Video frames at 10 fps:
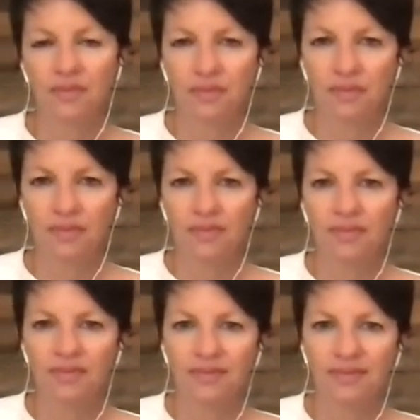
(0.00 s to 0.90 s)

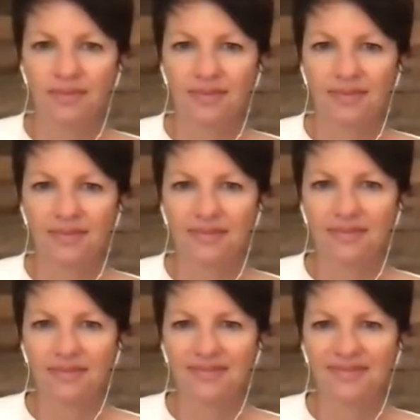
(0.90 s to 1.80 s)

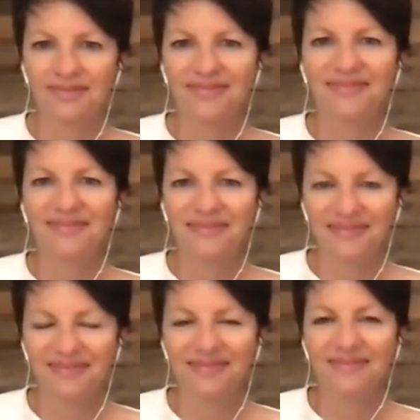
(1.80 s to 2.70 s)

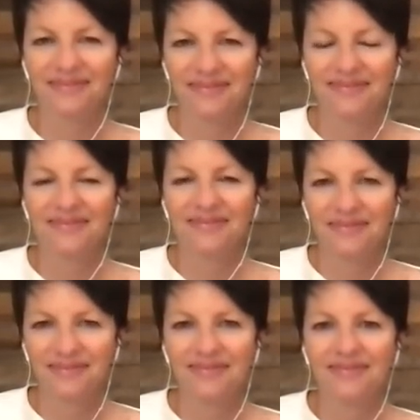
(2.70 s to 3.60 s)

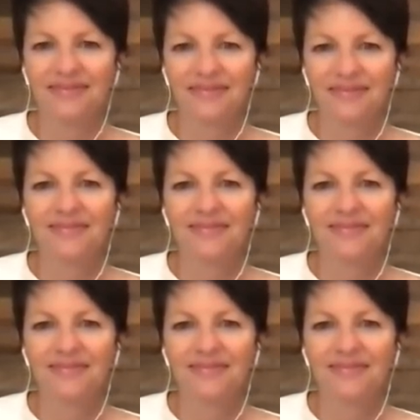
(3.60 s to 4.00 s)
This person isn't speaking.